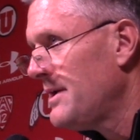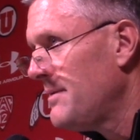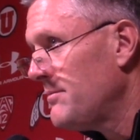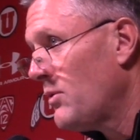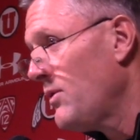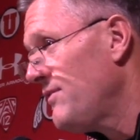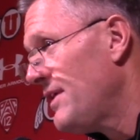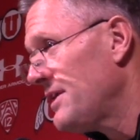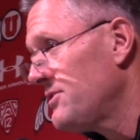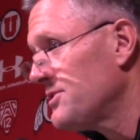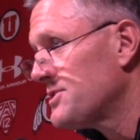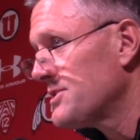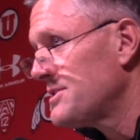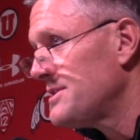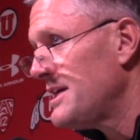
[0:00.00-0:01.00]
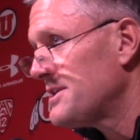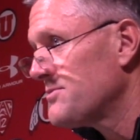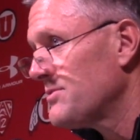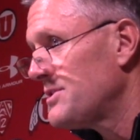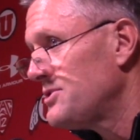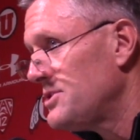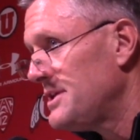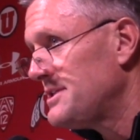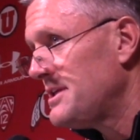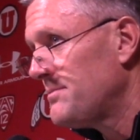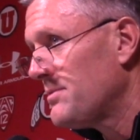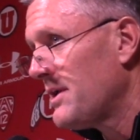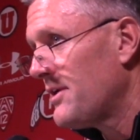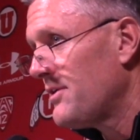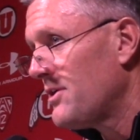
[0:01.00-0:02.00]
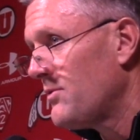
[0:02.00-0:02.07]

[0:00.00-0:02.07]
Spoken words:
But we've had good success with the JC player.